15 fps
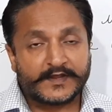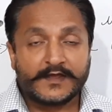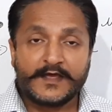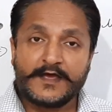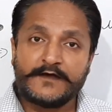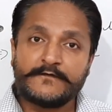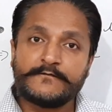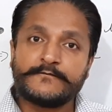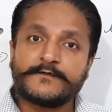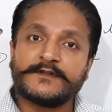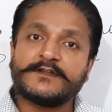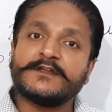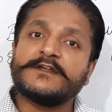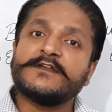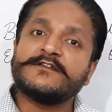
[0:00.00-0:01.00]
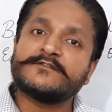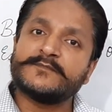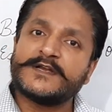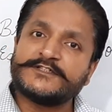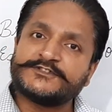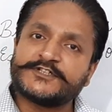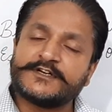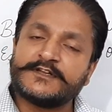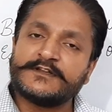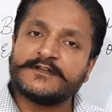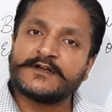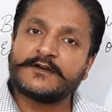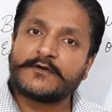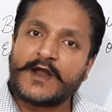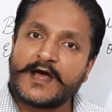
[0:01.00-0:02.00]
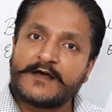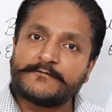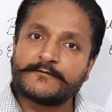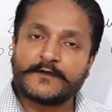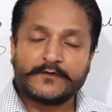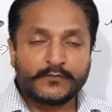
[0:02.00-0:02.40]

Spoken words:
Everything is mentioned in the graph